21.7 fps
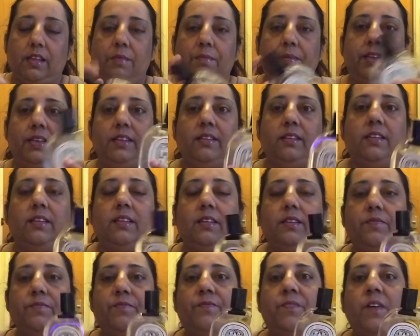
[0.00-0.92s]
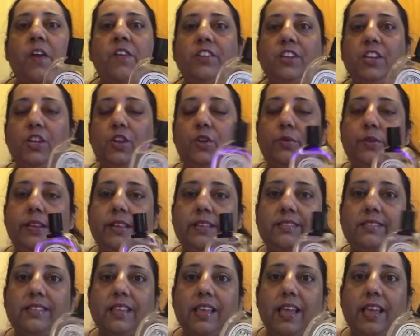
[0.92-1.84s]
I mean, very
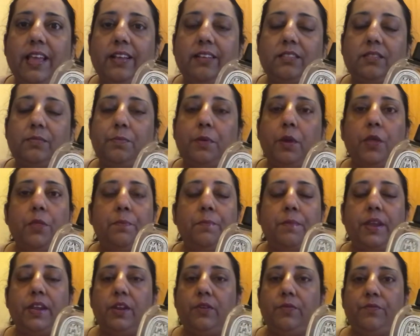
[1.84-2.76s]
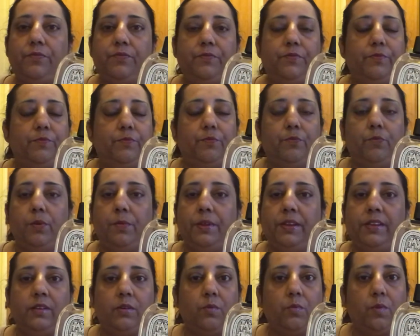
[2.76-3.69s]
unisex. Both men and
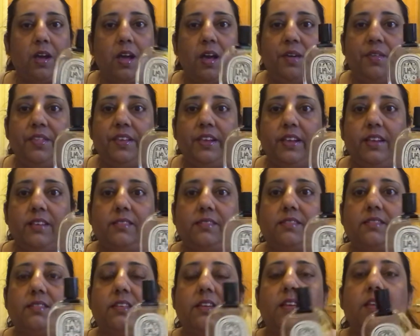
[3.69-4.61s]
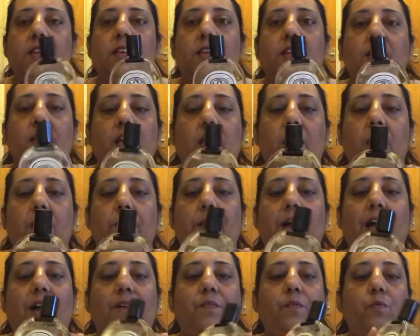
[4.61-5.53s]
women can wear this.
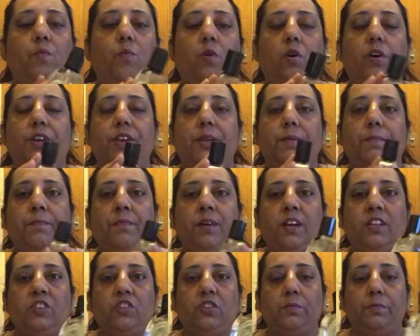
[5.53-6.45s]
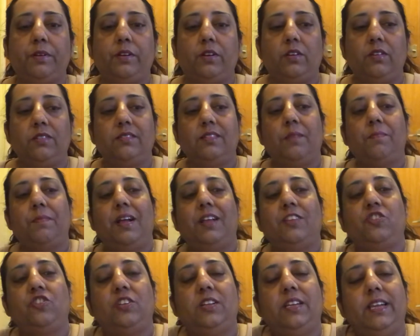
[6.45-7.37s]
I haven't worn it much because I
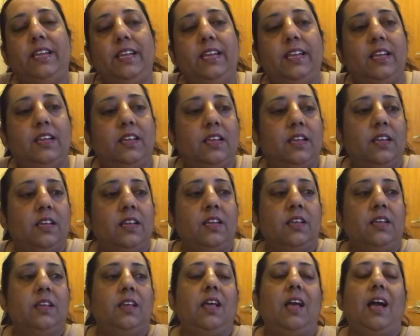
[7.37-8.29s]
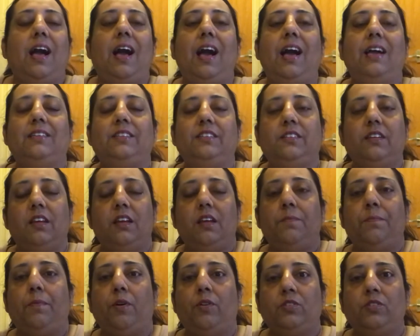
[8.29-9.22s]
had
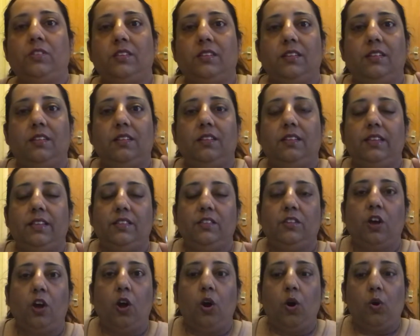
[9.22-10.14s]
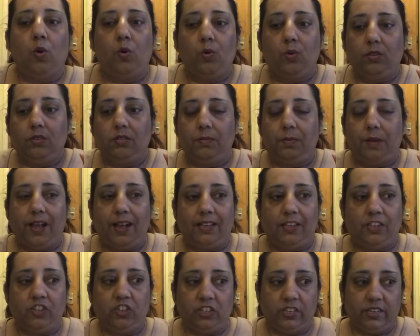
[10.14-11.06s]
a bottle in the old
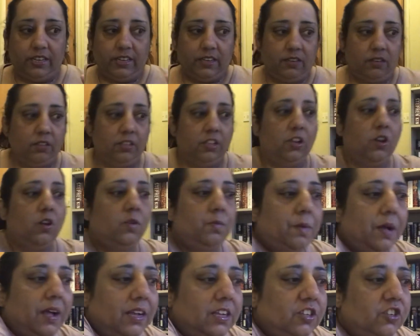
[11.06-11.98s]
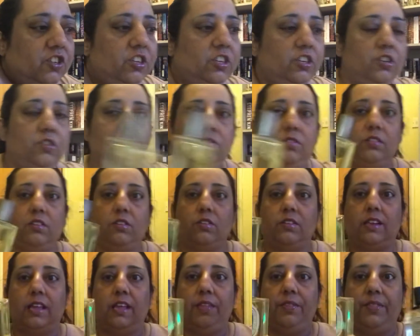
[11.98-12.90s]
packaging. The old packaging used to
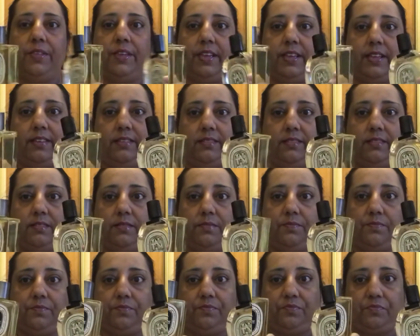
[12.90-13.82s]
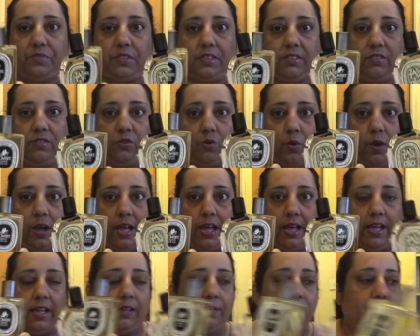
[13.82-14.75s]
look like this,
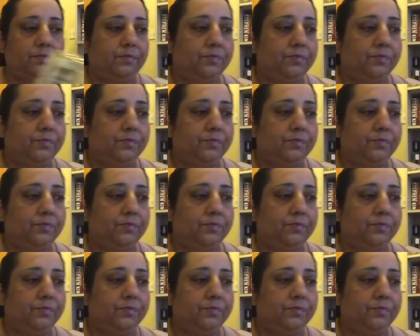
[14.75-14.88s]
square.